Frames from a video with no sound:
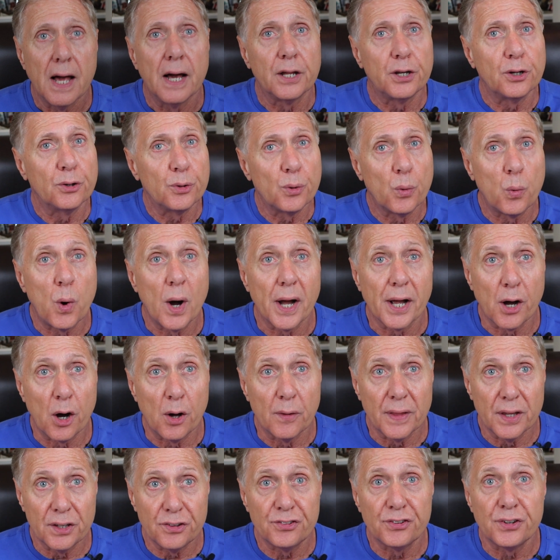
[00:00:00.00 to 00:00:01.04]
I don't know why
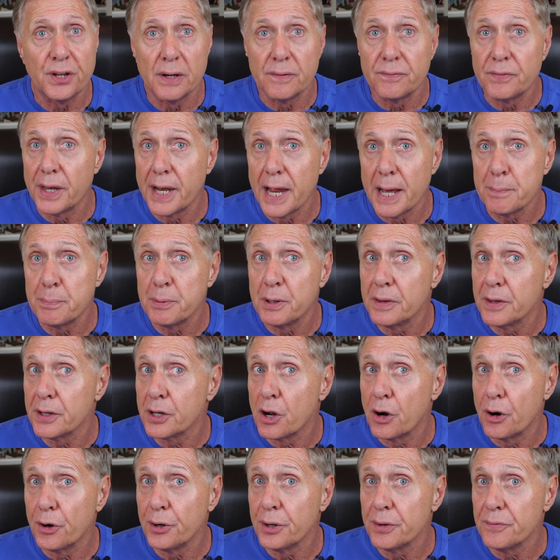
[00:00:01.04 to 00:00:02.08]
all that stuff that happened in the
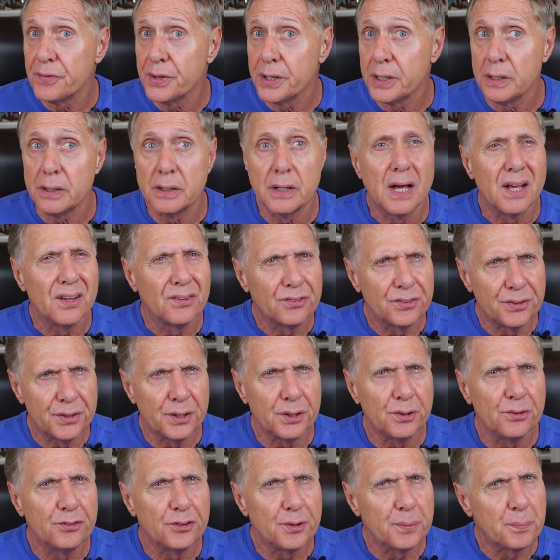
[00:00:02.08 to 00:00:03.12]
Garden of Eden
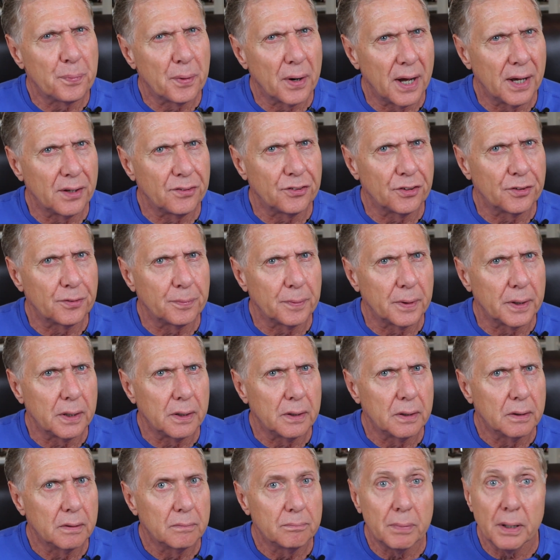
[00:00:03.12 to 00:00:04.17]
still surprises
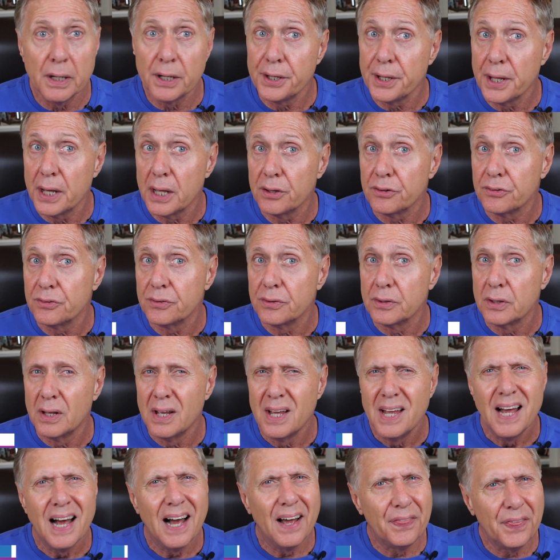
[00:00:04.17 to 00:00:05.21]
me, but it does.
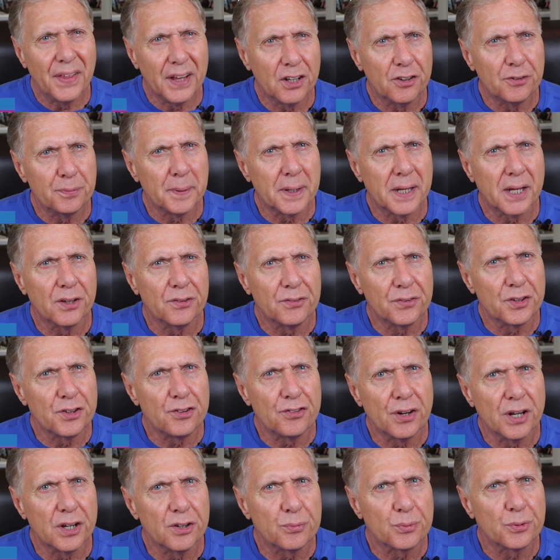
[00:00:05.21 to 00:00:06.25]
I think it's because the
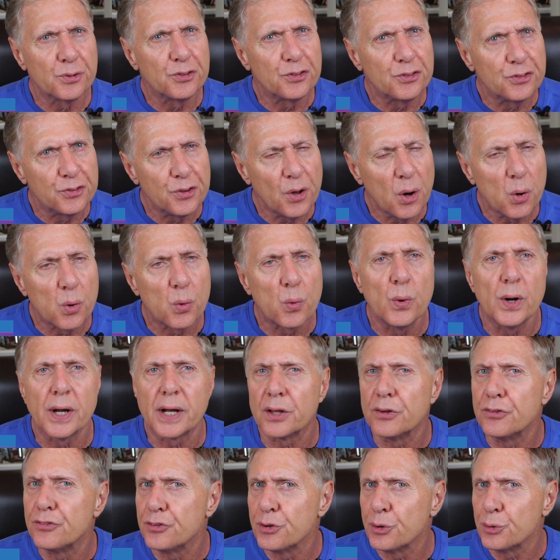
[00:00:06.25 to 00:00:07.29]
change was so
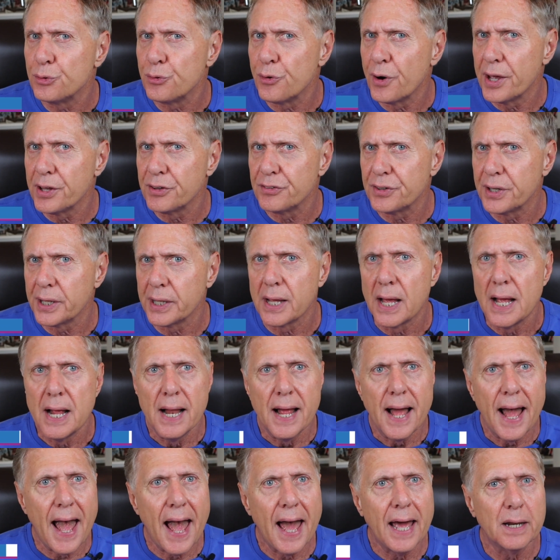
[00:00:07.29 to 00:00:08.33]
quick and so drastic.
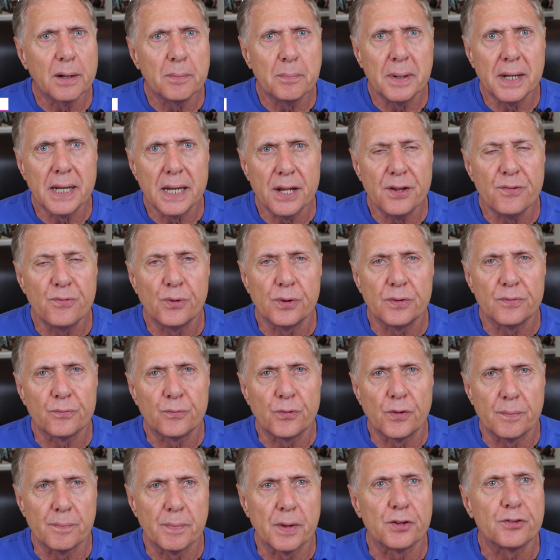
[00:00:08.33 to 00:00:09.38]
Adam and Eve went
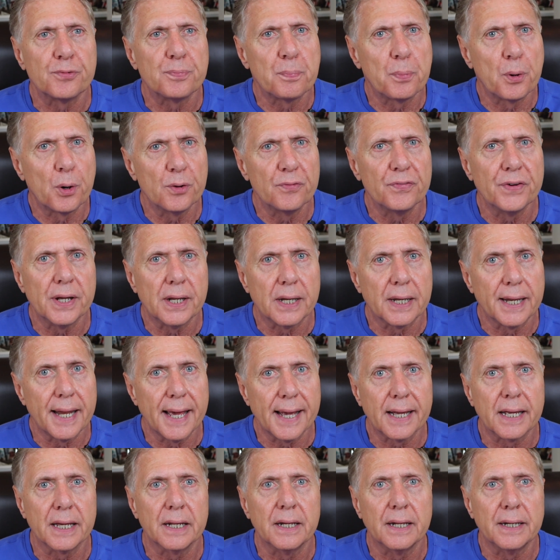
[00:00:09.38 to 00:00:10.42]
from this perfect,
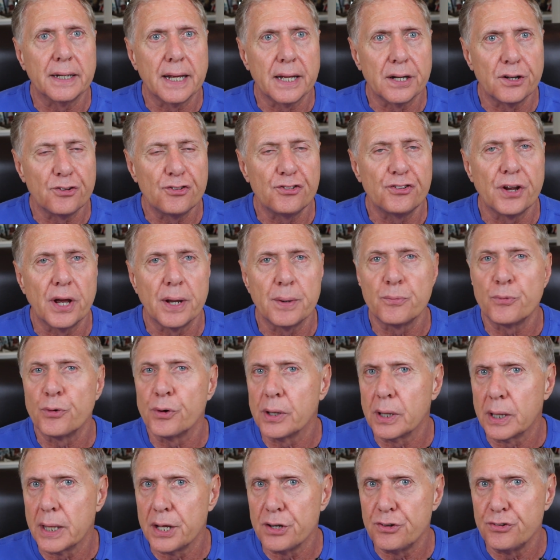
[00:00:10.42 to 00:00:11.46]
naked, and unashamed
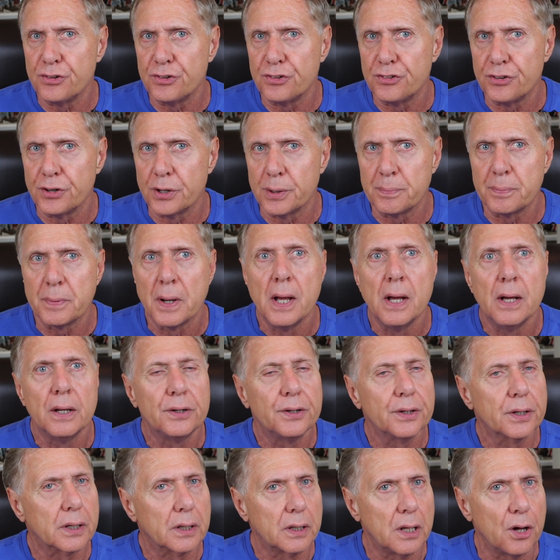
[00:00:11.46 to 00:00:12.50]
relationship
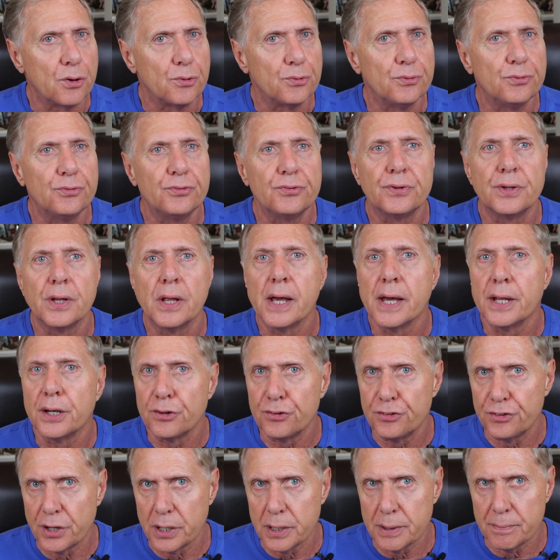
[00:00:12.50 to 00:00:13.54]
to closed and
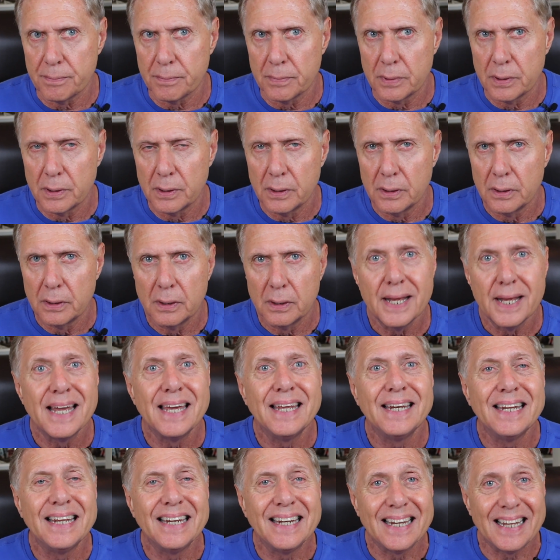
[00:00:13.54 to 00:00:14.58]
ashamed
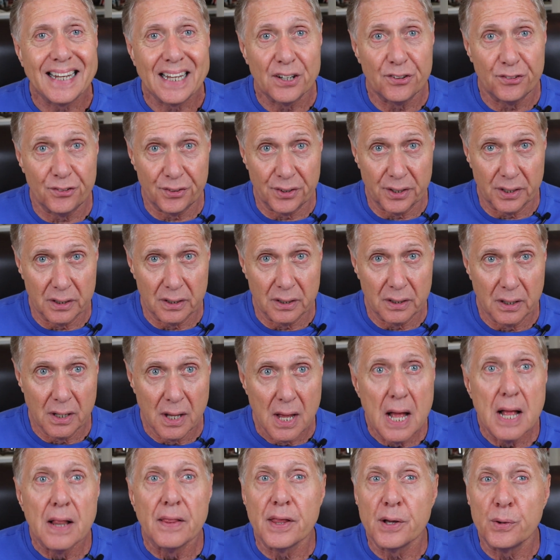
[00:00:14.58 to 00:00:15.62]
in an instant.
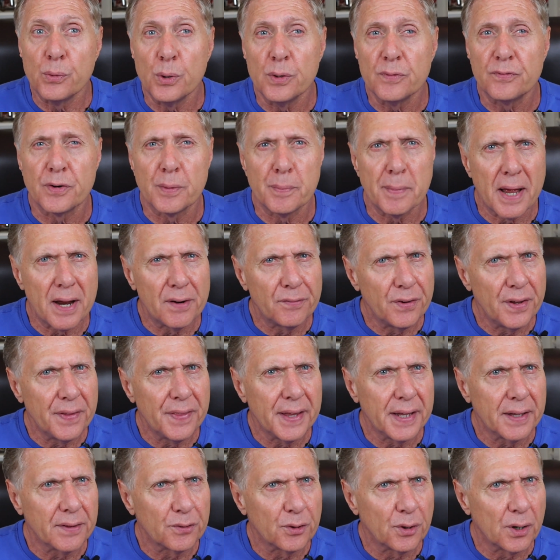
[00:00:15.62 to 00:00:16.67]
They went from
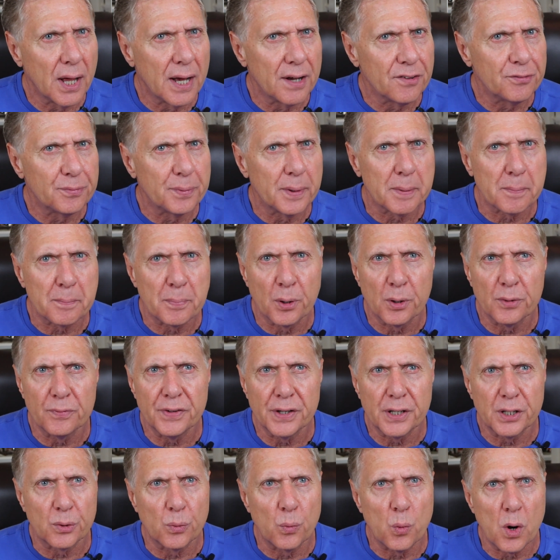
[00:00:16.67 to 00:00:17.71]
everything in their life being
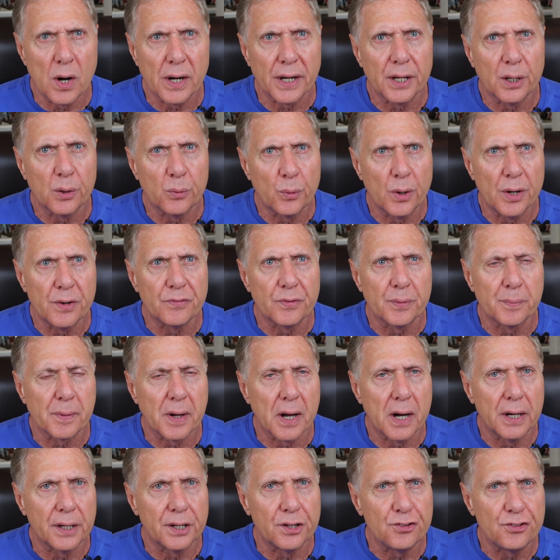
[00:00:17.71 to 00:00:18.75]
perfect to walking away from
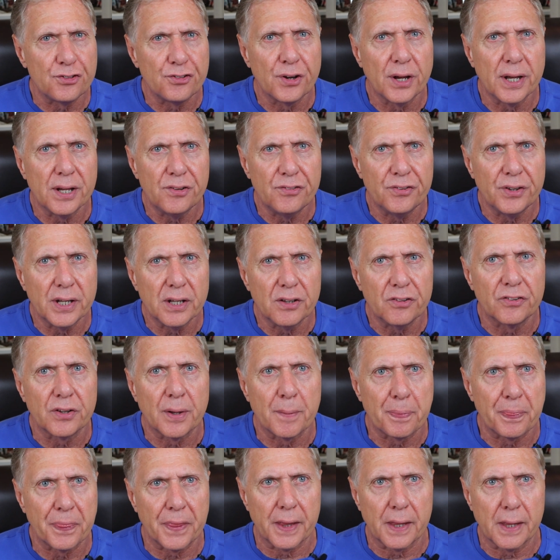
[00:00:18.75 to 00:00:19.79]
God and chasing
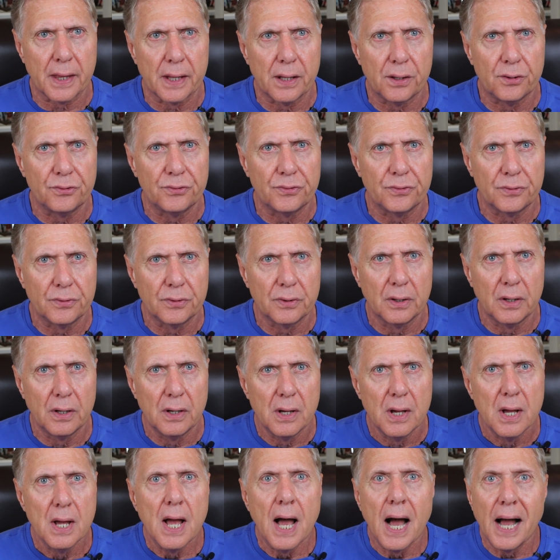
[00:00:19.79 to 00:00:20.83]
something else.
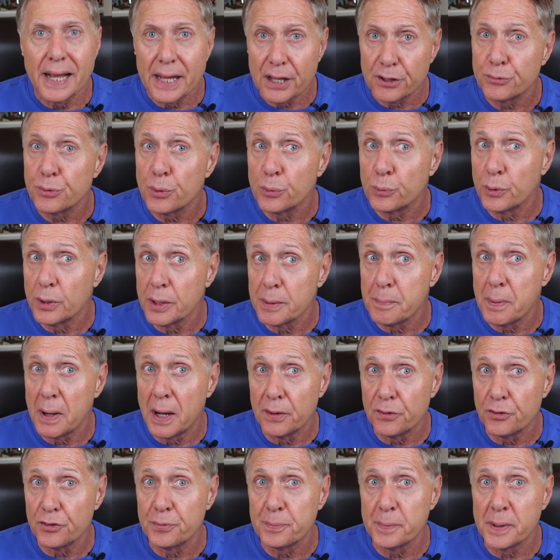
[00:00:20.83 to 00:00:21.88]
I guess what really
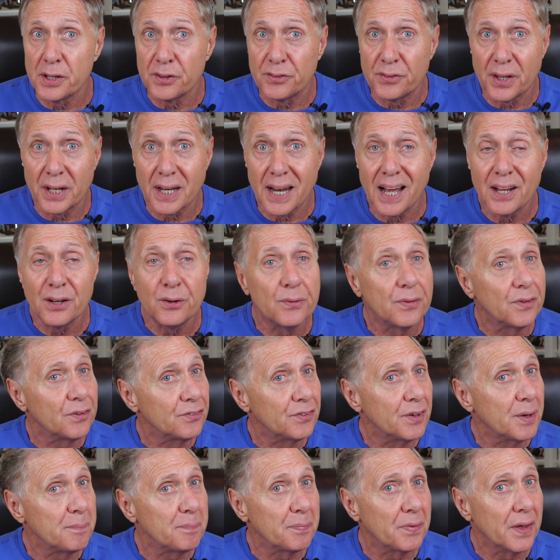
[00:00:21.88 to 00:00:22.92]
bothers me is that I do the
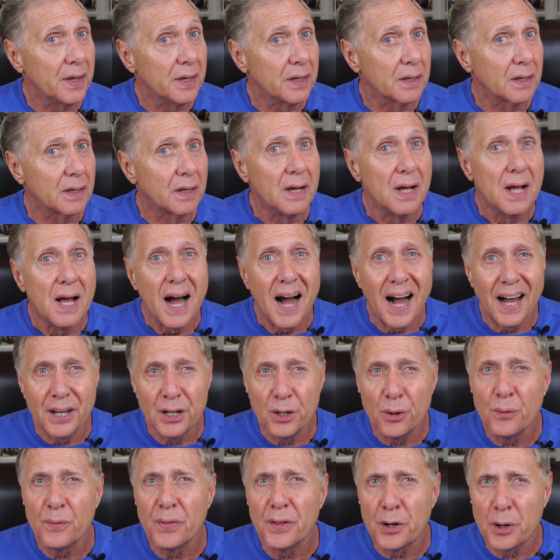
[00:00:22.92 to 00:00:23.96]
same thing. I
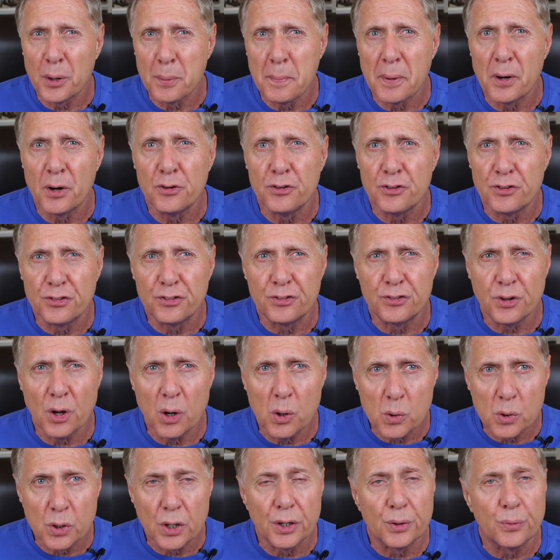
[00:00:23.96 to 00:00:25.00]
know that our marriage is
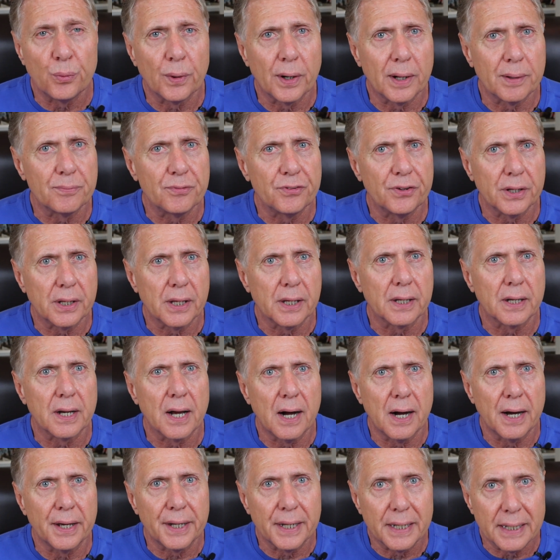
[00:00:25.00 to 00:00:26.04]
so good when I'm seeking
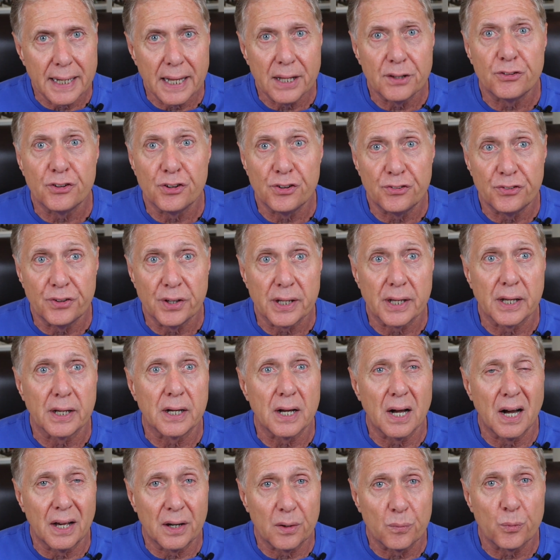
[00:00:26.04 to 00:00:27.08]
God and Nancy's seeking
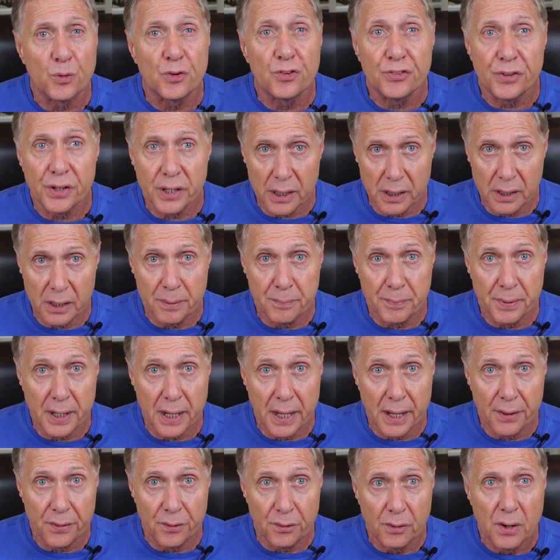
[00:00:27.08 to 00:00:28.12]
God and we're seeking Him
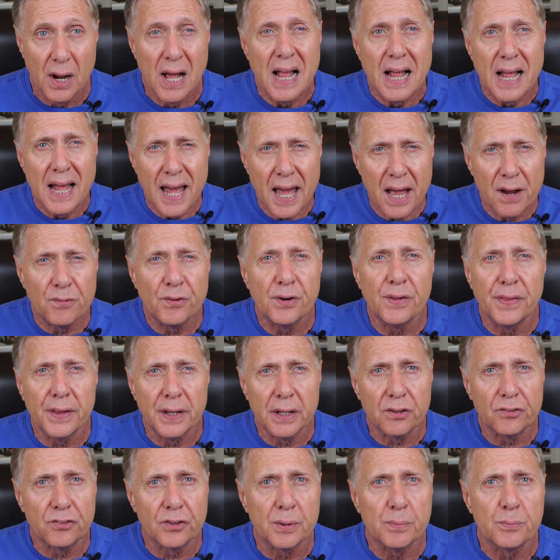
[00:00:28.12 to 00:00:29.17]
together.
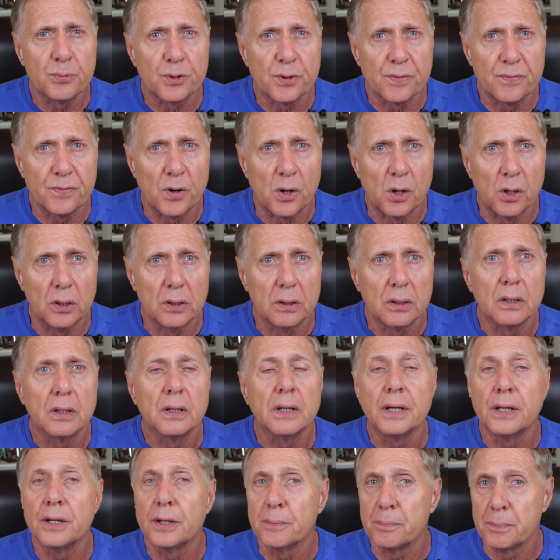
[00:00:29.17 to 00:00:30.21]
Everything seems to fall
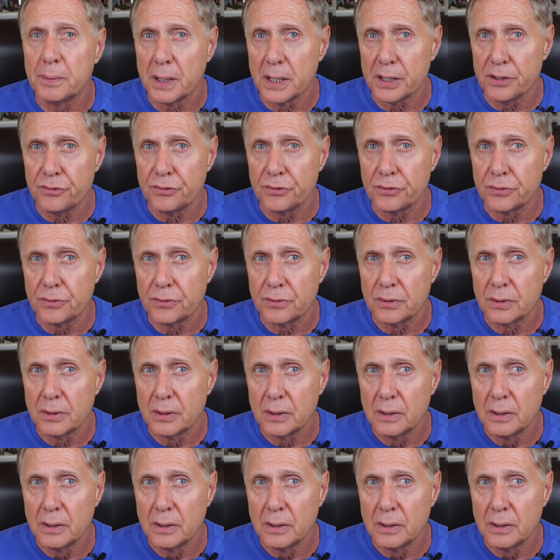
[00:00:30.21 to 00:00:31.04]
into place.